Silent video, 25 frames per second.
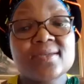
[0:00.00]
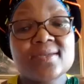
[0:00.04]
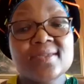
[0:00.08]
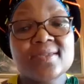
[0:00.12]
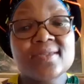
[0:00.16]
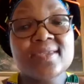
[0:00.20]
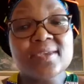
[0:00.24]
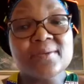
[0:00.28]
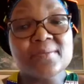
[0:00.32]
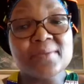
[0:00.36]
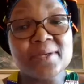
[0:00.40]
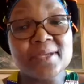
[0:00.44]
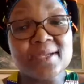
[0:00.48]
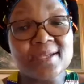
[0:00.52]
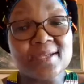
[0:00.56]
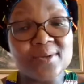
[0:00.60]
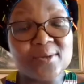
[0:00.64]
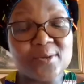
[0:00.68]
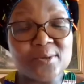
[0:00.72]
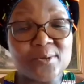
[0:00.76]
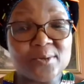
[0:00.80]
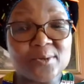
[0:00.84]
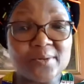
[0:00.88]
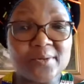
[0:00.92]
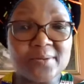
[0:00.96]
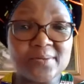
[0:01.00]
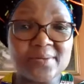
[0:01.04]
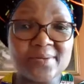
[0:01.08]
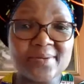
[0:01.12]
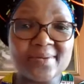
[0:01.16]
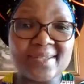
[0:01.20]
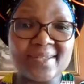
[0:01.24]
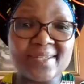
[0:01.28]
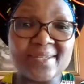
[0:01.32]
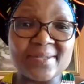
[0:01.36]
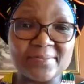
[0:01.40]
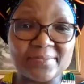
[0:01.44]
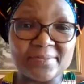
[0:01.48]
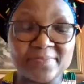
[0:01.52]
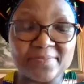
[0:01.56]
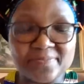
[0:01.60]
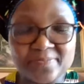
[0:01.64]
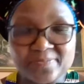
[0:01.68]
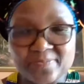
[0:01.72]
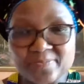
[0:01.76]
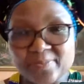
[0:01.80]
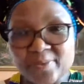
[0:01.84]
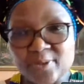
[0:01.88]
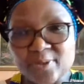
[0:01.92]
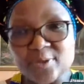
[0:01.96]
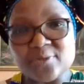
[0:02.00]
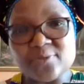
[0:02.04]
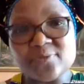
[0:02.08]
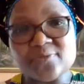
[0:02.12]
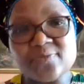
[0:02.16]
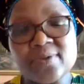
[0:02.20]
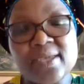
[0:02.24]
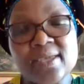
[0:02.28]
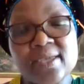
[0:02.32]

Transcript: Ngiyabonga kakhulu, Prof.